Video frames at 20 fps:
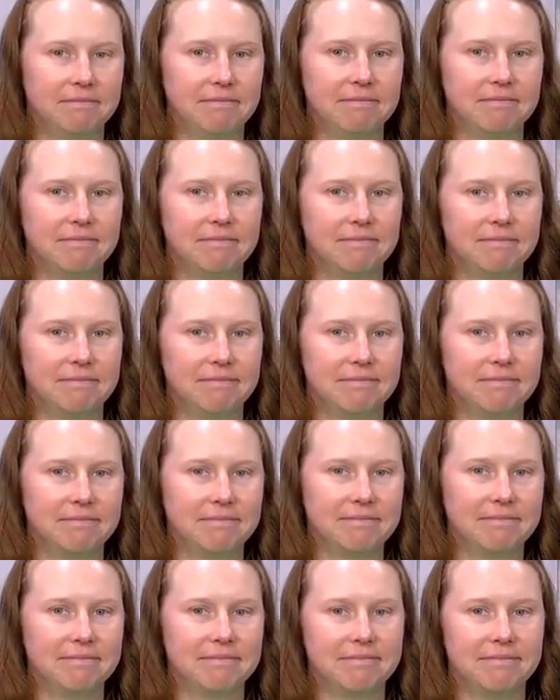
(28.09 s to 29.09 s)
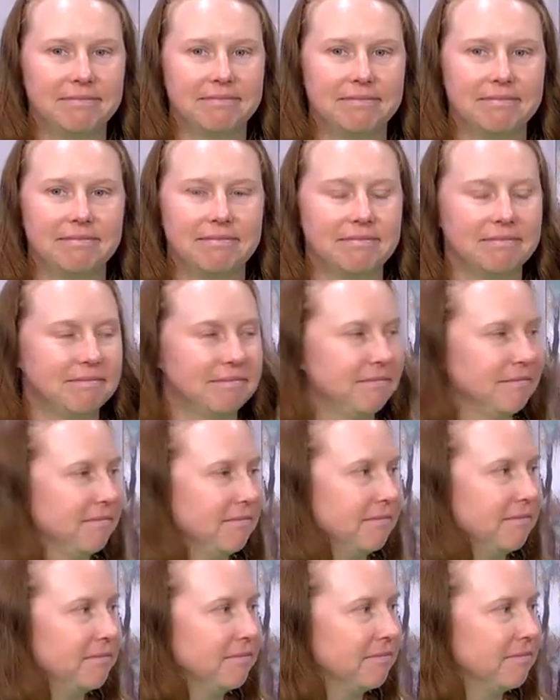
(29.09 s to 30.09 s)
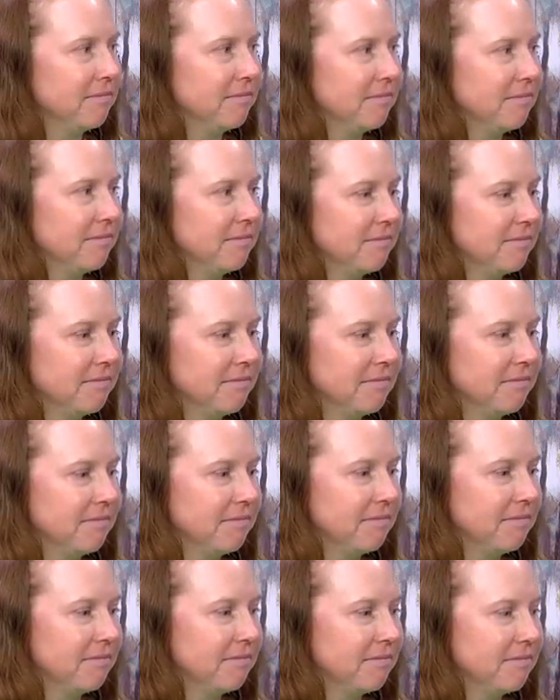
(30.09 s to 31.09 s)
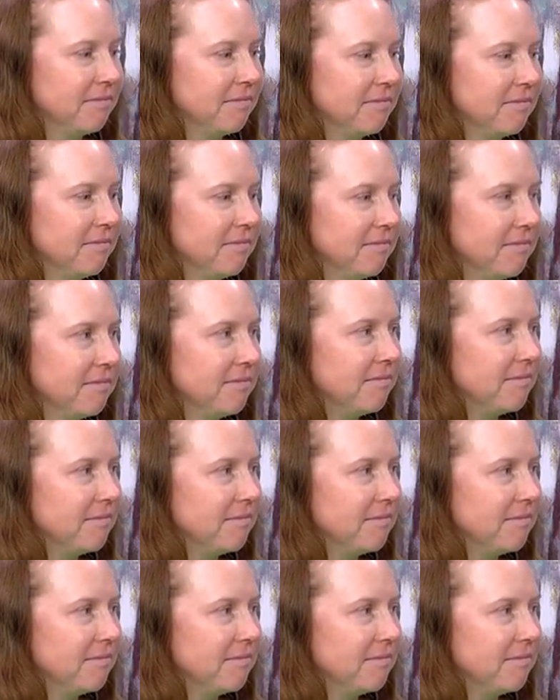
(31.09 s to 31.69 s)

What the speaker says: No words are spoken by the person on screen.